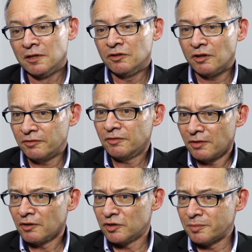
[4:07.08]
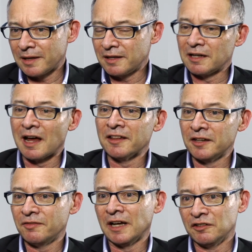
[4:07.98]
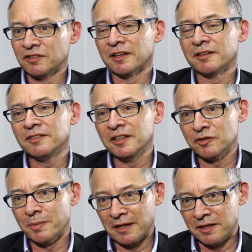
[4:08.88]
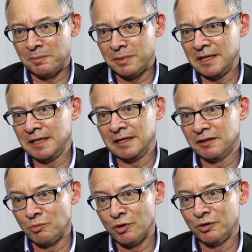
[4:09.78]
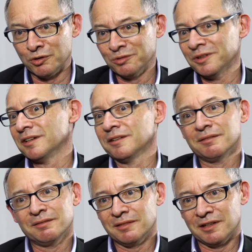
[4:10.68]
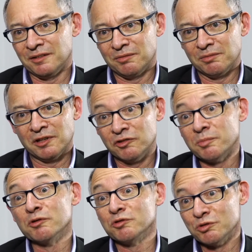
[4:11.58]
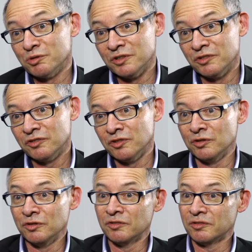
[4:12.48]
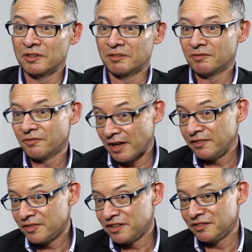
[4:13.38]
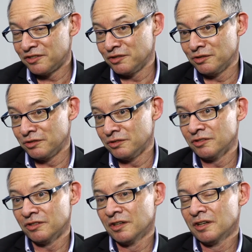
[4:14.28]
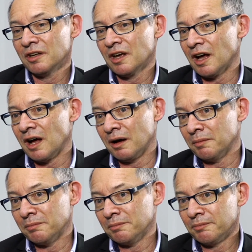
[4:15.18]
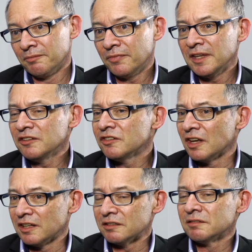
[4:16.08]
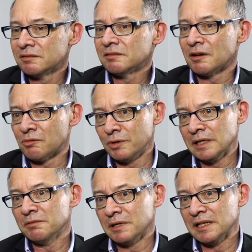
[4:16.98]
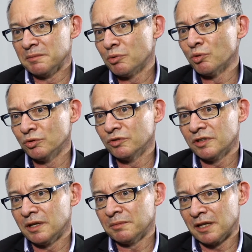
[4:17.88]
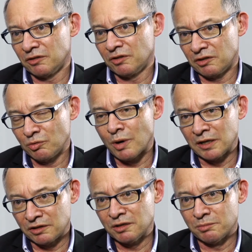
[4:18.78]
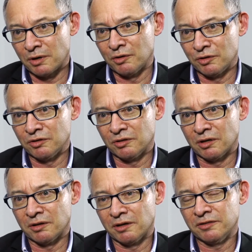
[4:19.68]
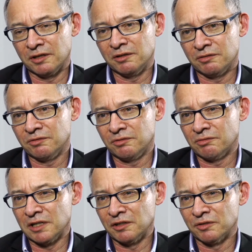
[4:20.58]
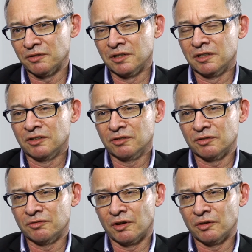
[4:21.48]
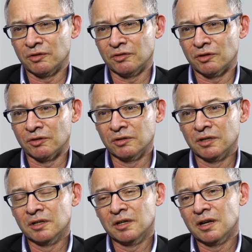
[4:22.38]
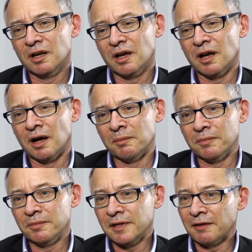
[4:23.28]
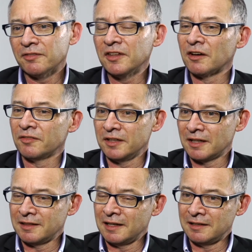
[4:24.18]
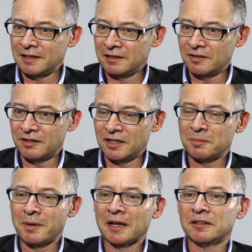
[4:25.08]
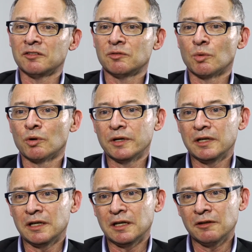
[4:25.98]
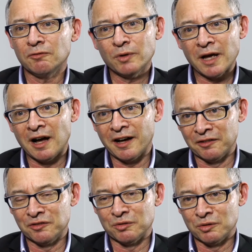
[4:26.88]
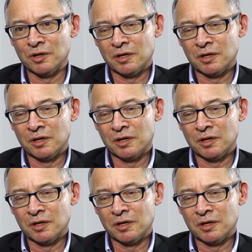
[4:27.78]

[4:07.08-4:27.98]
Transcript: So I think focus about that. Are there values? Are there things about their being in the world? There's spiritual concerns, the faith concerns, things that are really, really important to them. That's one component I think you've really got to sort of focus on. The other thing I think they then need to think about is, well, if we are going to